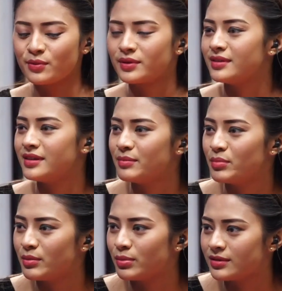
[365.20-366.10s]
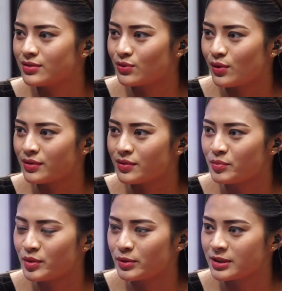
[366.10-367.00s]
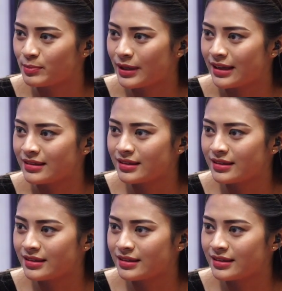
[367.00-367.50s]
on the people's thought or people's plan.